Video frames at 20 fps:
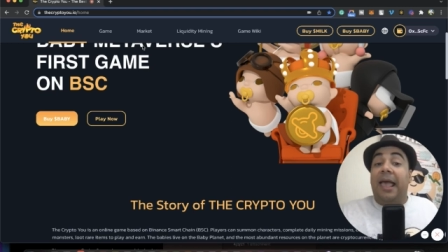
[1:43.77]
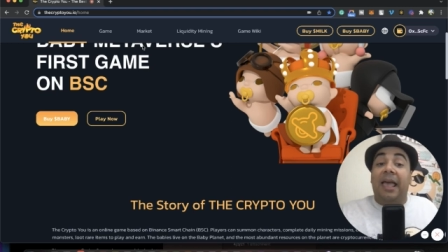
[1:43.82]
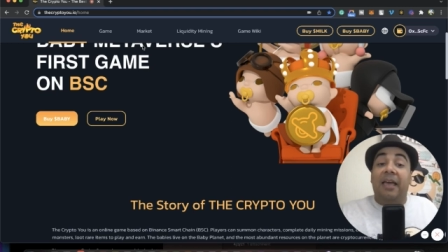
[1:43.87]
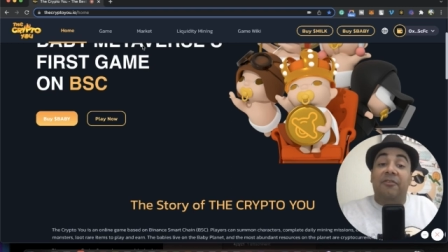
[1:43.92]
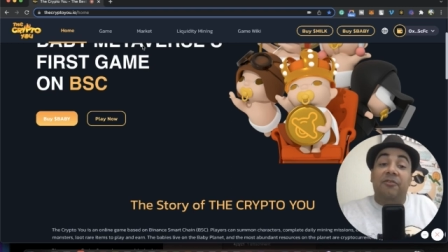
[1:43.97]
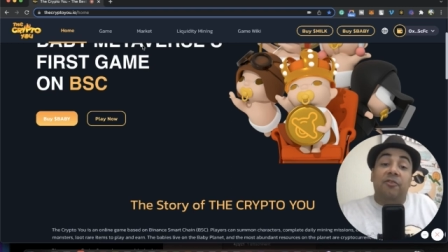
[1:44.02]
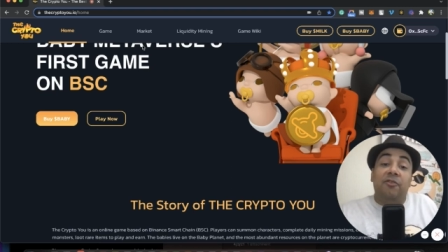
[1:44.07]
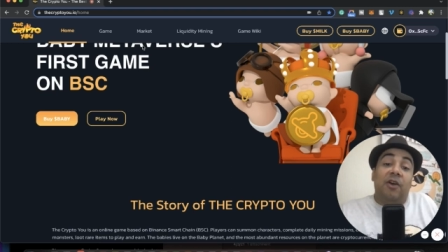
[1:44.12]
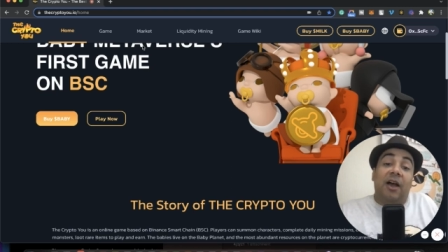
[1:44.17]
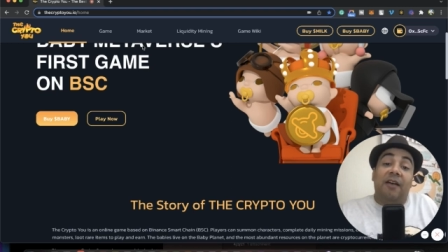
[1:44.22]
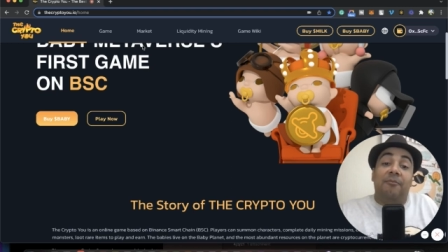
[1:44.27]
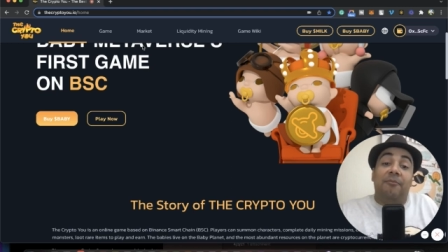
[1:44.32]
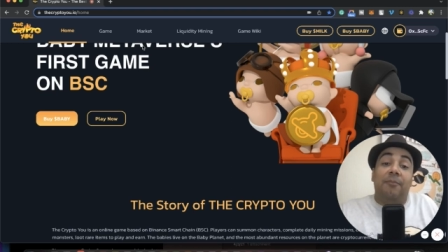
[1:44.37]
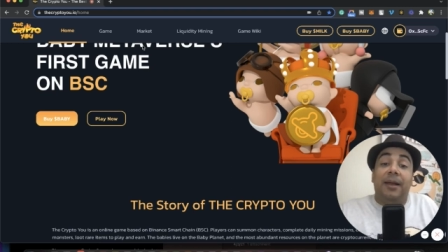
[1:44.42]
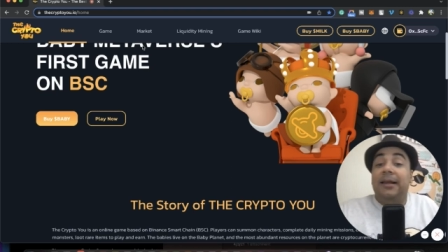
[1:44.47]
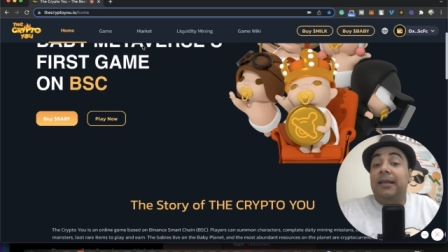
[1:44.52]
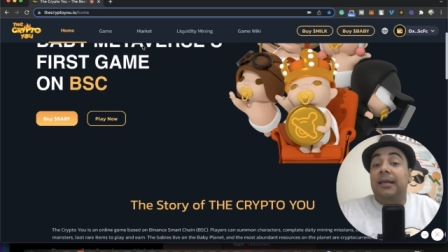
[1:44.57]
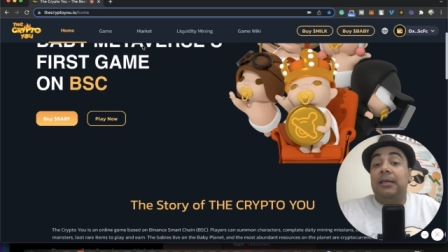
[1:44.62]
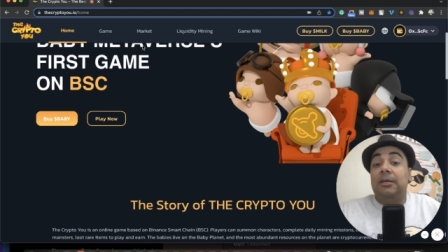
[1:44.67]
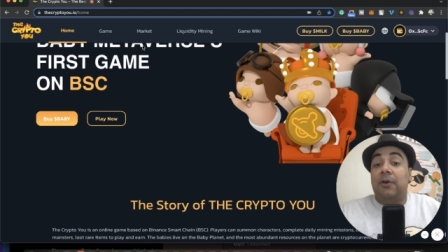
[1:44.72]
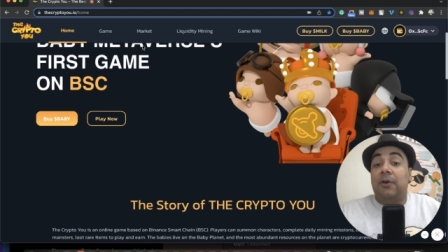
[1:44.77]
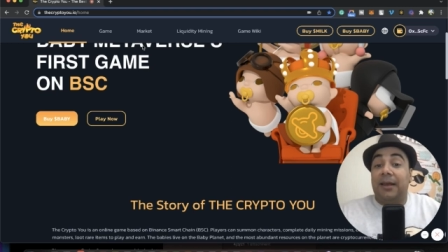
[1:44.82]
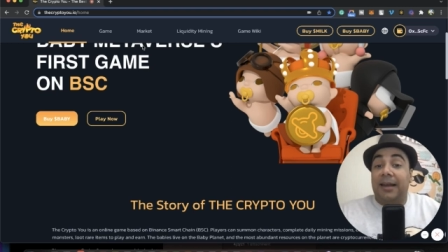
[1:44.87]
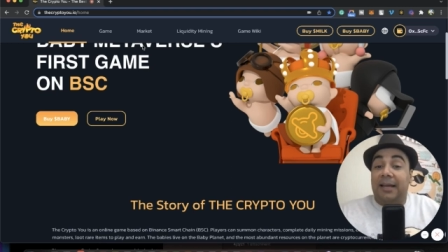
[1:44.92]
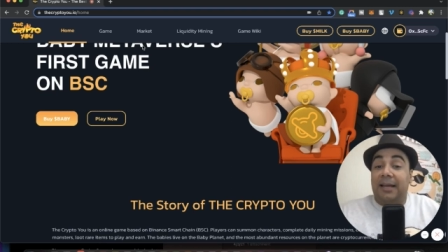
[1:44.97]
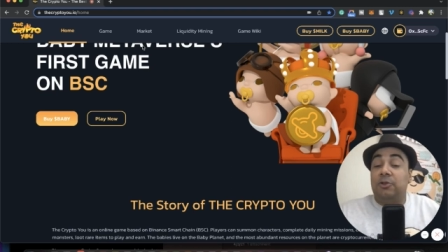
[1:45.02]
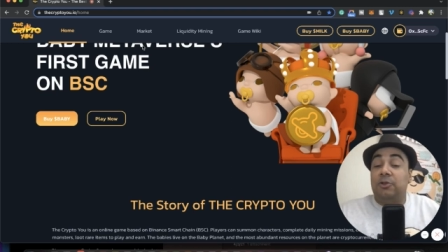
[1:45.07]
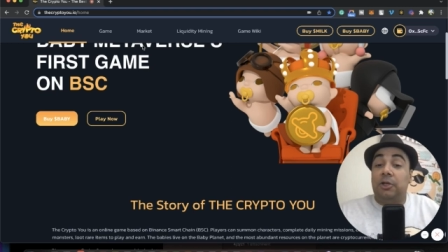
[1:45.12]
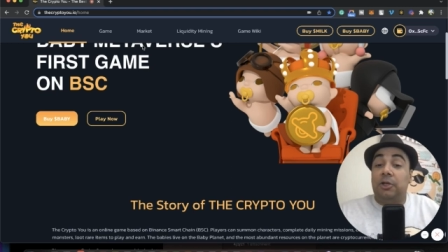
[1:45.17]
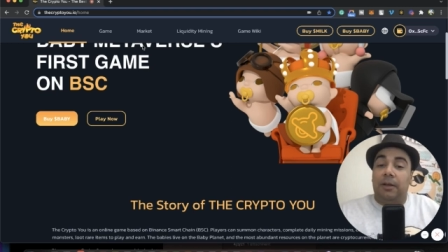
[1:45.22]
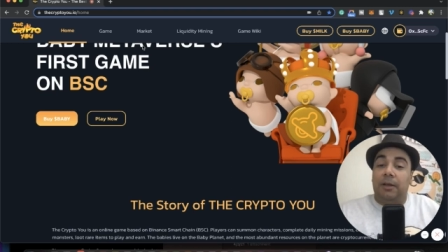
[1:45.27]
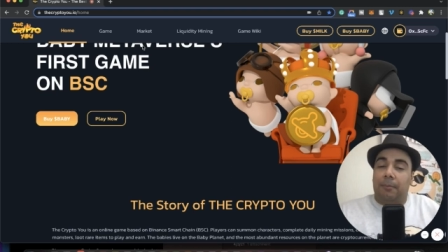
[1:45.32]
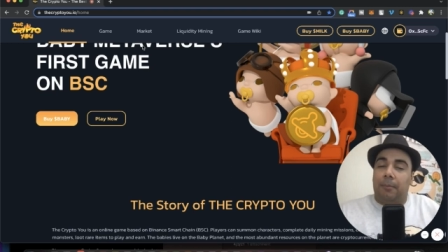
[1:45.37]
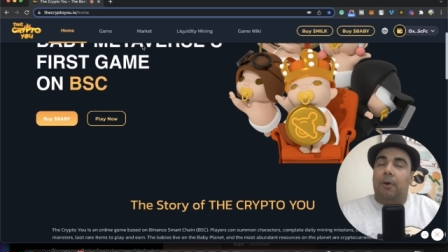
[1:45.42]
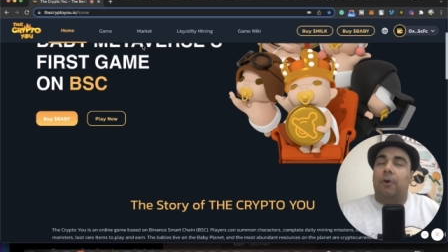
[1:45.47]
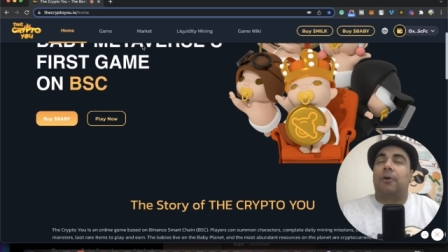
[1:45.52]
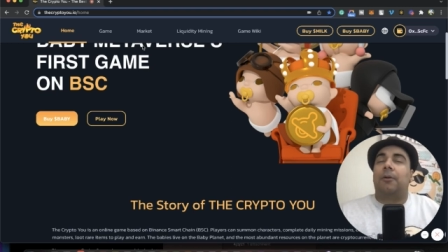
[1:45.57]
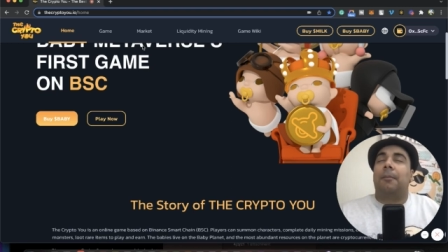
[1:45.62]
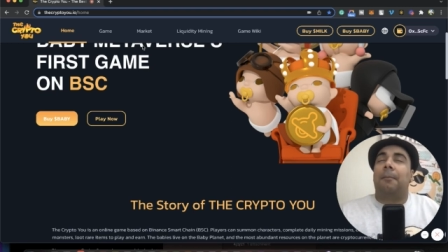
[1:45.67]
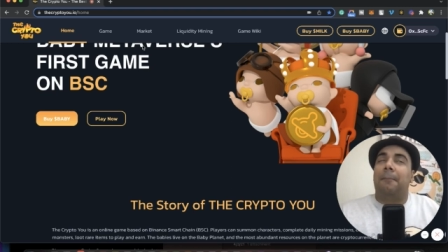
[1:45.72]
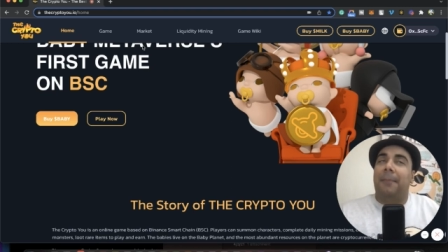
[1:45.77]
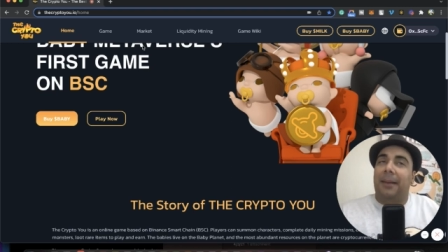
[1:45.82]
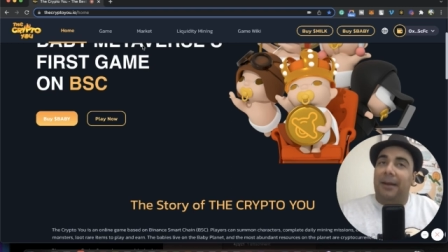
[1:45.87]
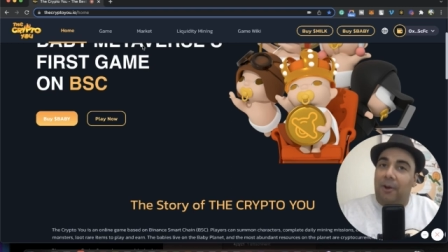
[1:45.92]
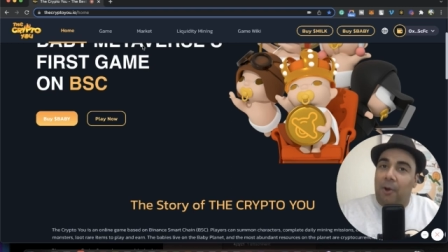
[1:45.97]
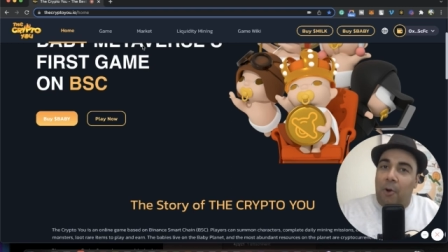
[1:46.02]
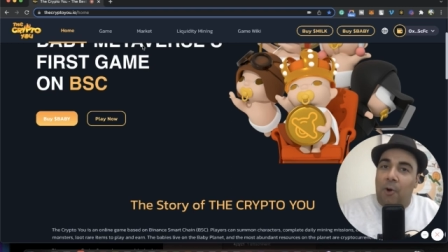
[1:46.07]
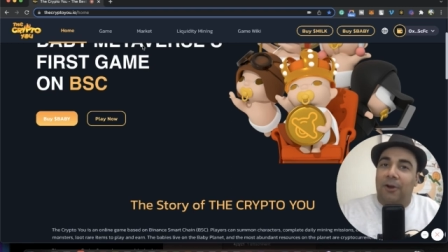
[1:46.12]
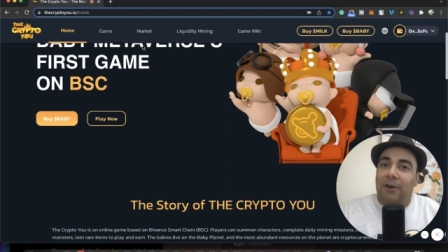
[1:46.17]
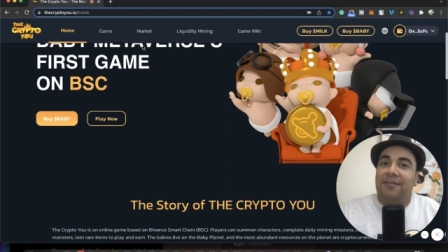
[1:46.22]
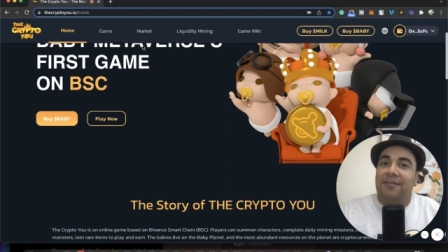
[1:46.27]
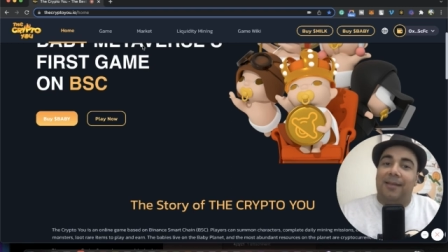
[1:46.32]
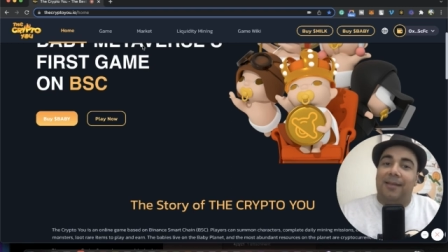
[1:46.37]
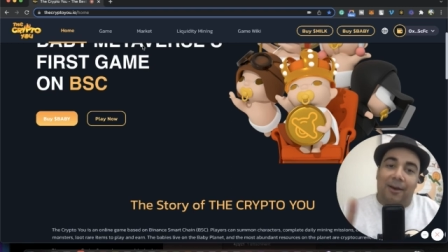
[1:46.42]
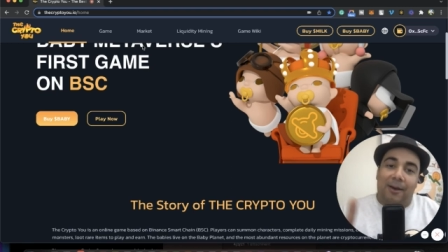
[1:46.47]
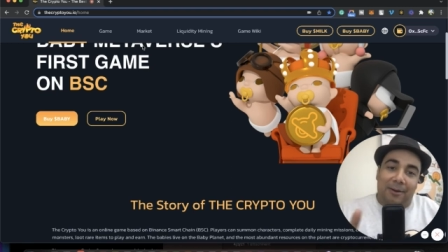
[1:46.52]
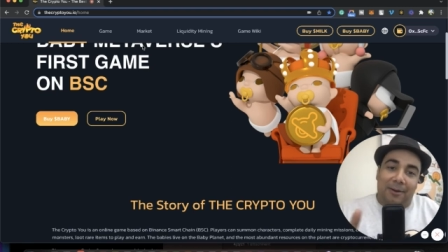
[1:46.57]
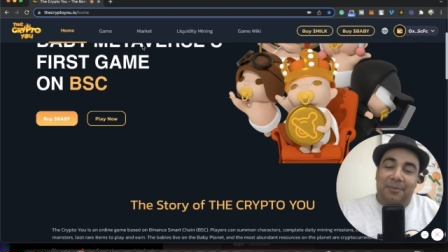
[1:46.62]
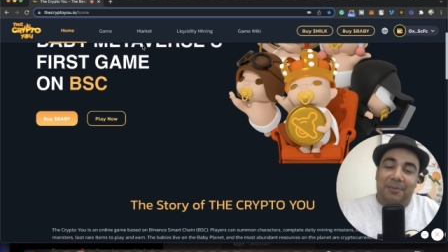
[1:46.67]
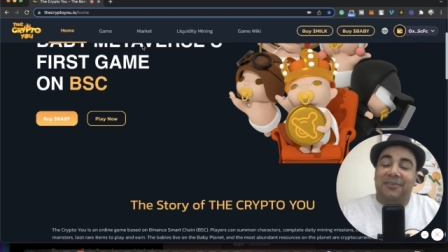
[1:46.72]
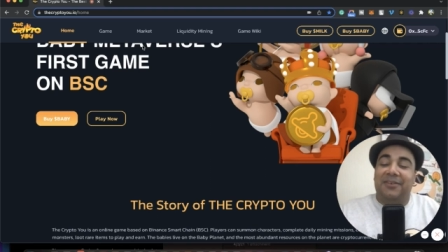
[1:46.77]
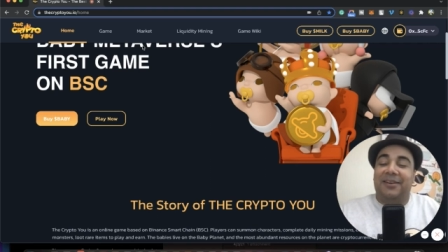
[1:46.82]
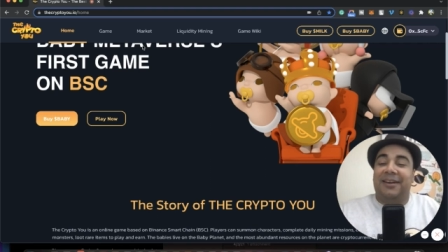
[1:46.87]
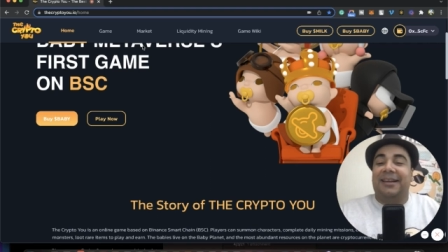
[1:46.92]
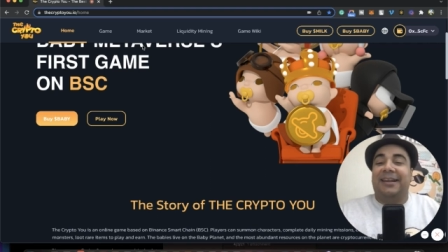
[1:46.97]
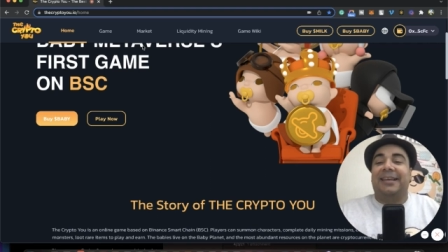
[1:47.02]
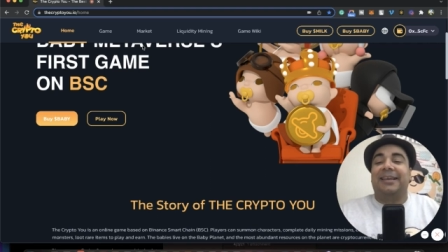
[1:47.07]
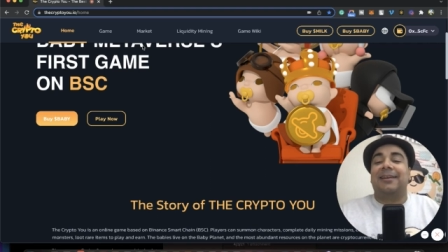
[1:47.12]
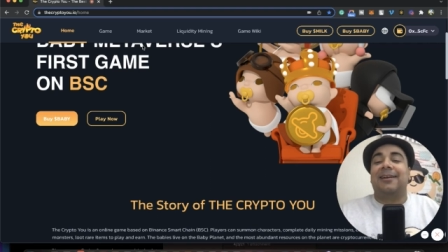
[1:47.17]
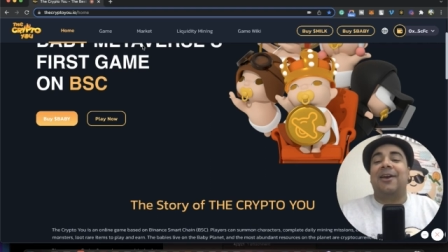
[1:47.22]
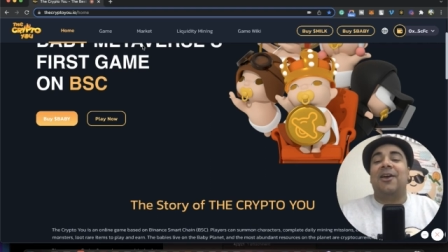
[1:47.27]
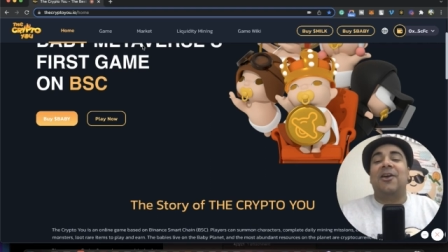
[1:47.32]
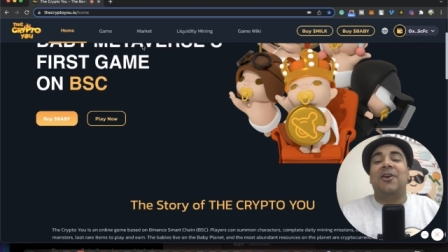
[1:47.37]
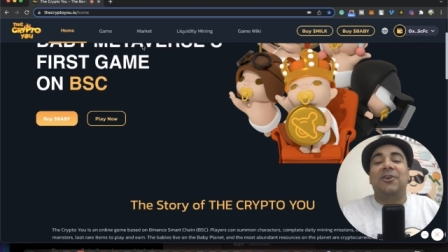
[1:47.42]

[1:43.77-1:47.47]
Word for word: If you have milk, you can actually, or milk coins, I want to be very clear,